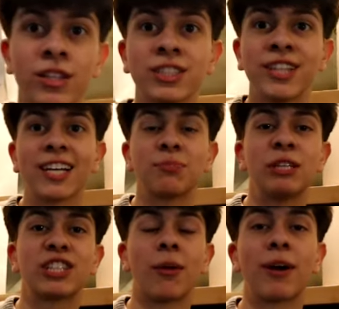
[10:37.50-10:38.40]
This next
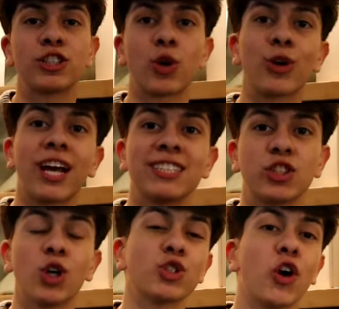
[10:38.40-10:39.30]
piece that I'm about to show you guys is
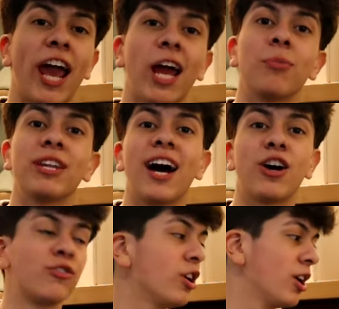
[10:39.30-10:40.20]
also a
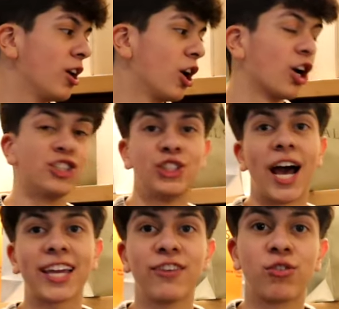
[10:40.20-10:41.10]
hand-me-down
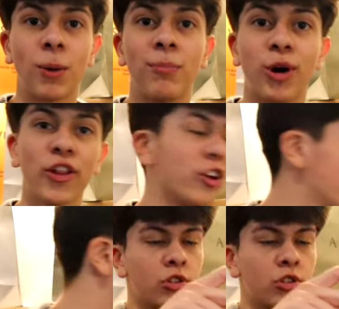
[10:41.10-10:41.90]
jacket from my brother.